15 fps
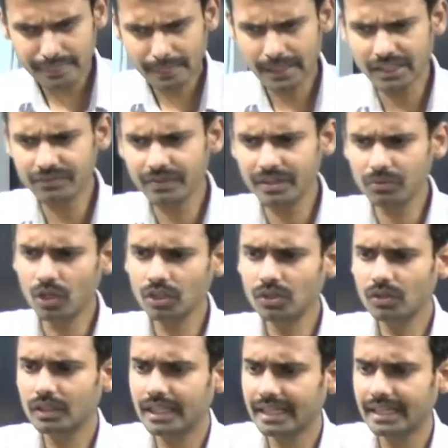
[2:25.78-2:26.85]
If I want to
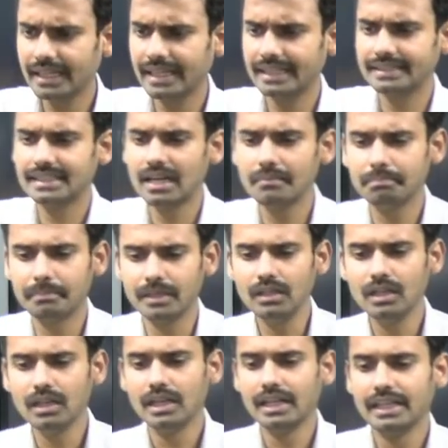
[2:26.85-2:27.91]
take an example,
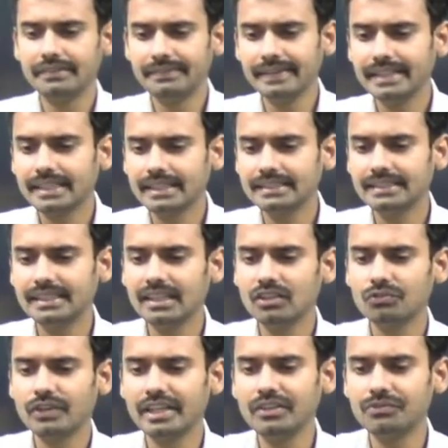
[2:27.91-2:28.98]
if I consider
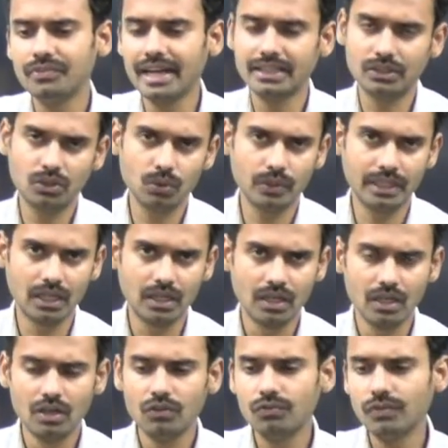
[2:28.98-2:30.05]
5
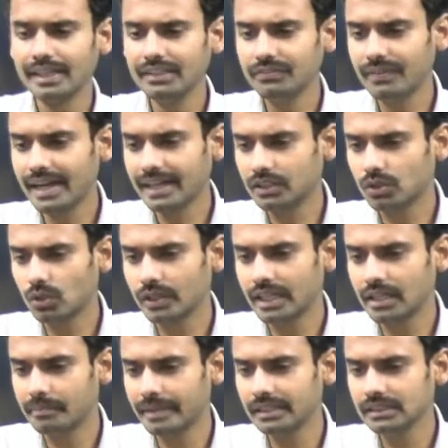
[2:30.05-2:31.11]

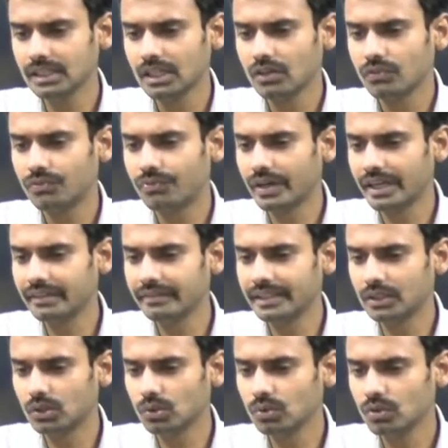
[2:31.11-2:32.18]
factorial means 5
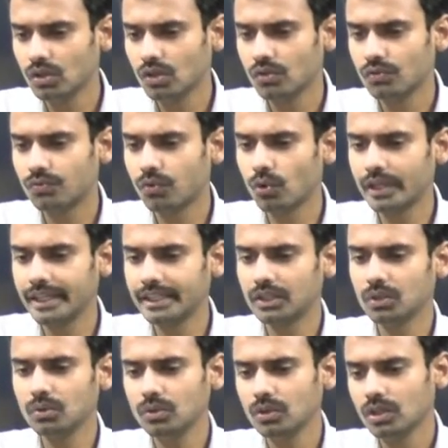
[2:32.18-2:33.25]
into 4
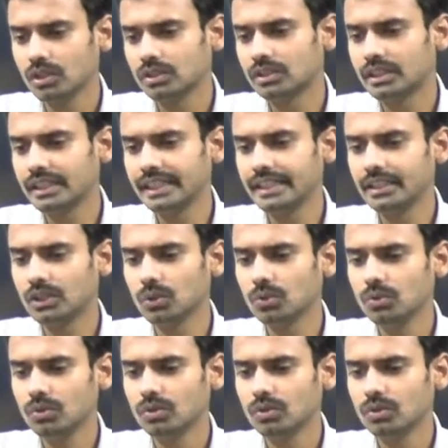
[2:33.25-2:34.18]
into 3 into